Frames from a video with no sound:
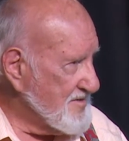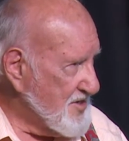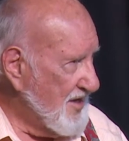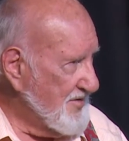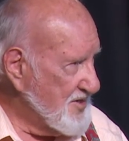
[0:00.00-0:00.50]

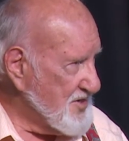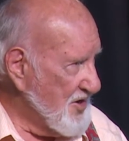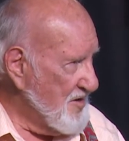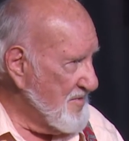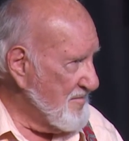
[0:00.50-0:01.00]
Salvation
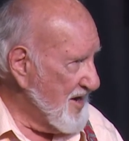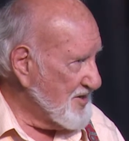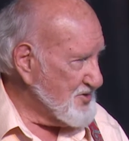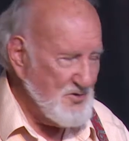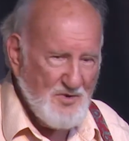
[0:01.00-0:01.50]
Army
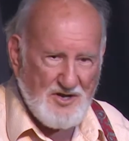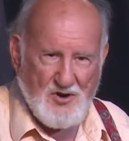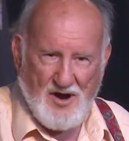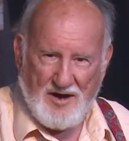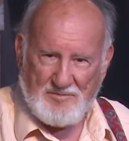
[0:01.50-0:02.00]
major, and we'd
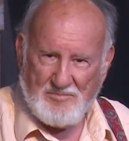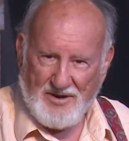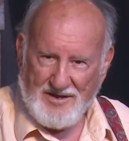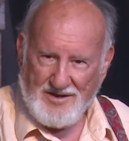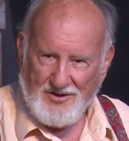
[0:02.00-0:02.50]
go out and
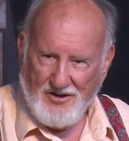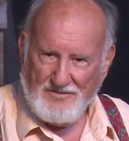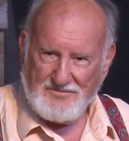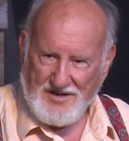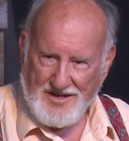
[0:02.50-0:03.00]
play
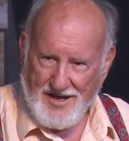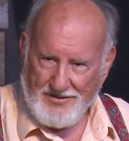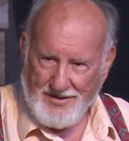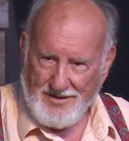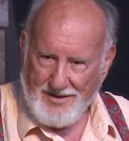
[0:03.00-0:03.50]
golf
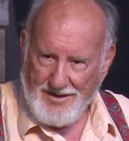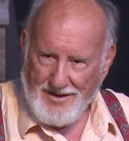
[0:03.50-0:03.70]
together.